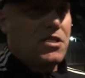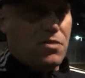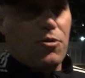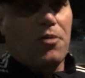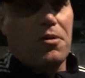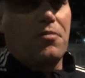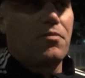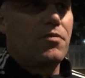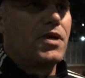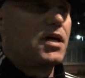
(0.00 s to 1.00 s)
here's the
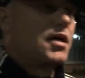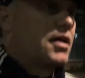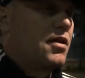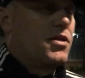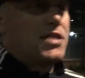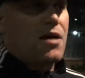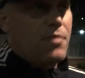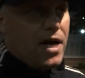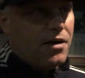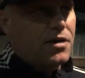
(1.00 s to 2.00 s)
problem, this is how
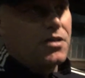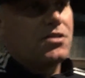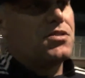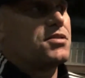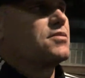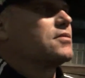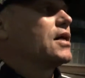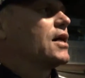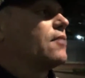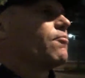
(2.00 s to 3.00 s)
bad it is.
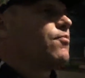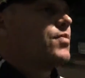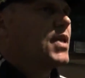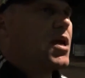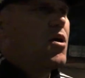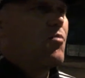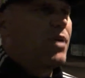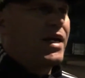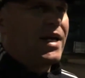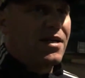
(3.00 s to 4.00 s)

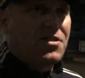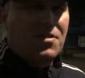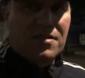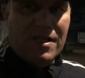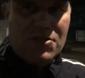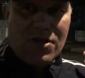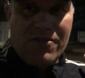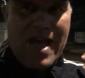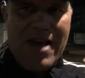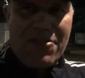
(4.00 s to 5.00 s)
But again, it's sort
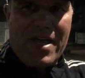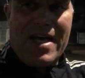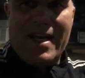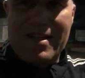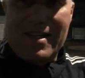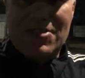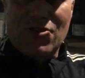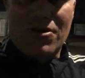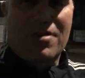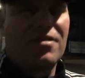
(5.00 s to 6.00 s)
of out there.
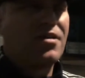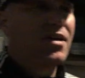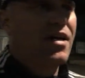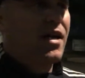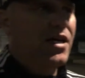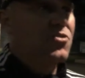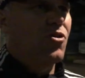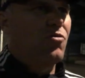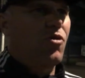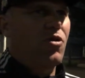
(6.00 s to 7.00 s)
It's not
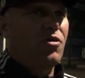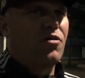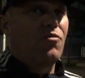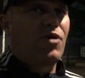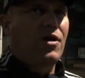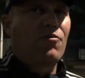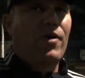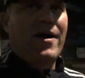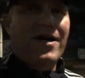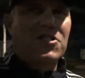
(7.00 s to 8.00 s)
what
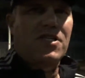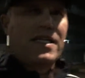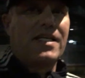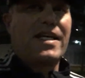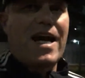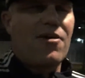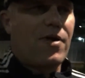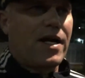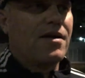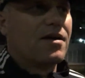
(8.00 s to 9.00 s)
we're actually
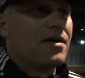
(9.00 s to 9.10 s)
encountering.